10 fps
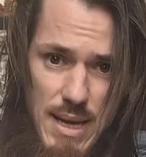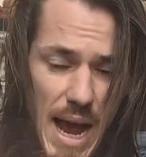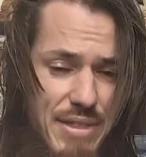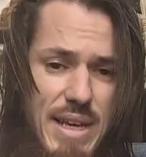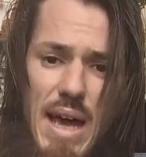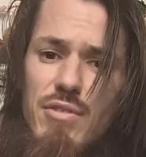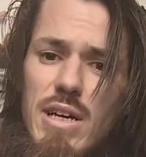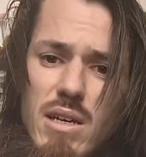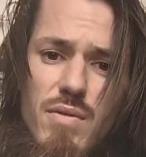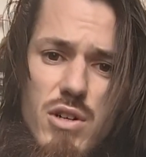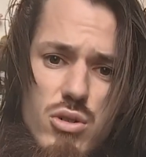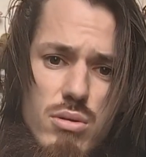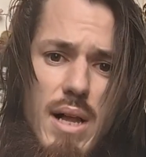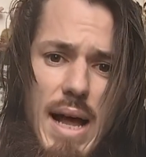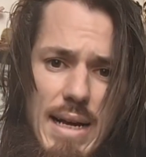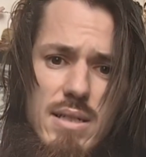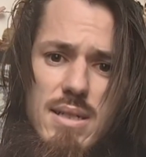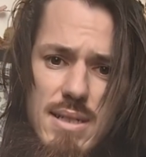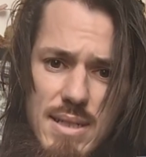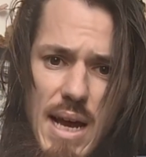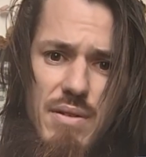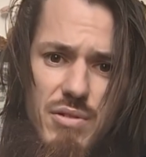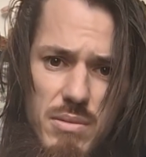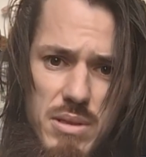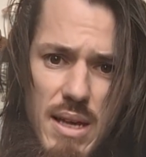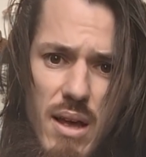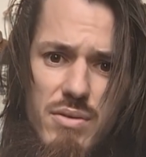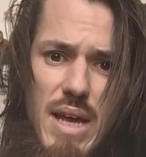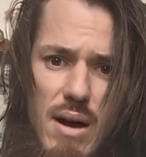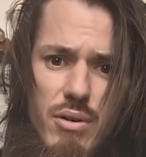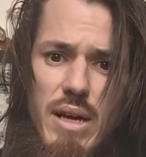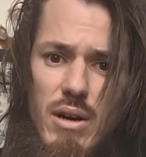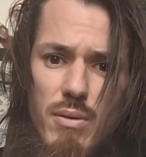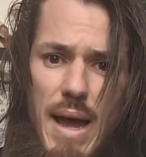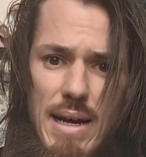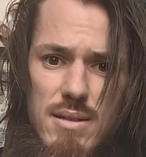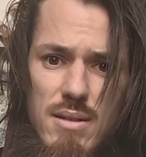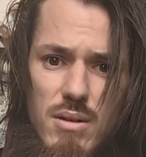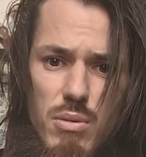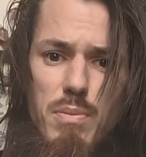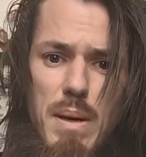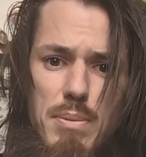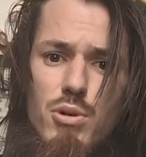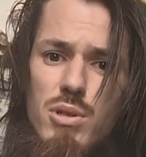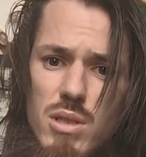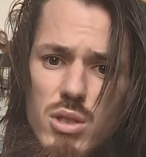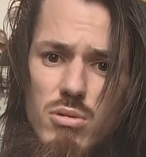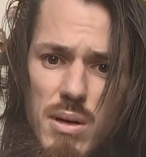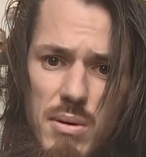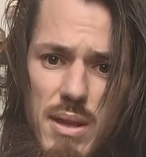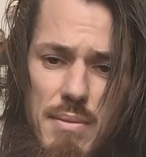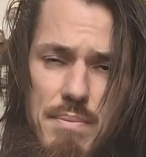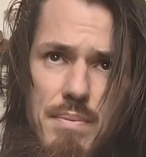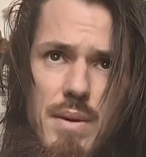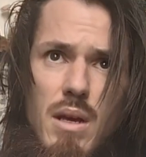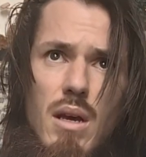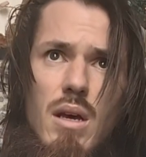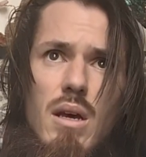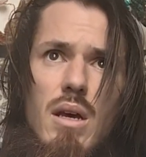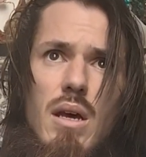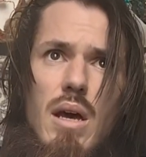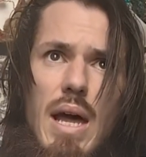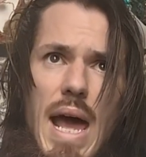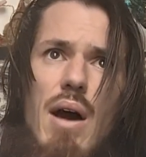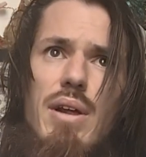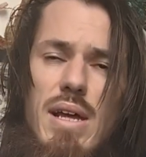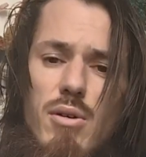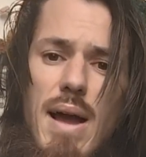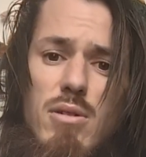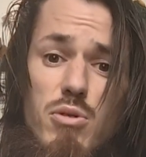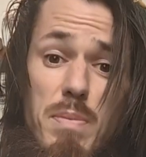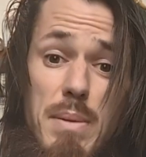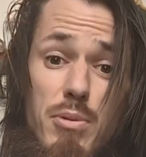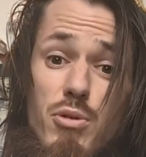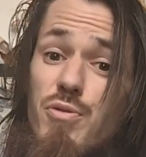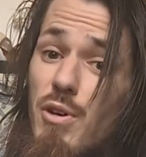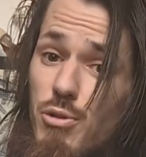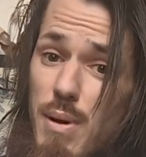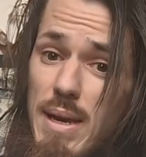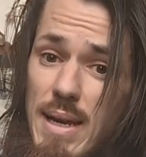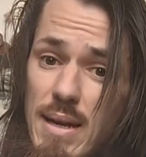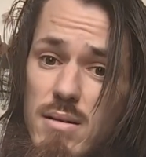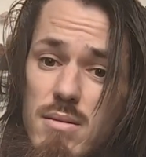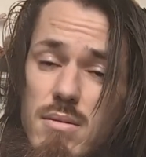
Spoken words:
I think every individual has to decide for themselves how to interact with people who disagree with them, and how to interact with people who feel threatening.